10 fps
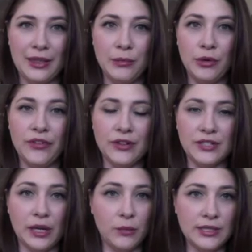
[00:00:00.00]
the movie they're
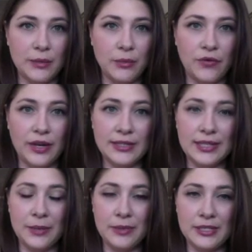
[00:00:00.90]
saying what's that movie? In
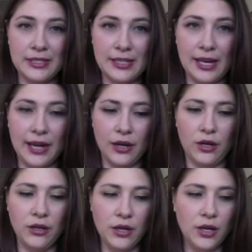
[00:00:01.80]
Sleepless in Seattle,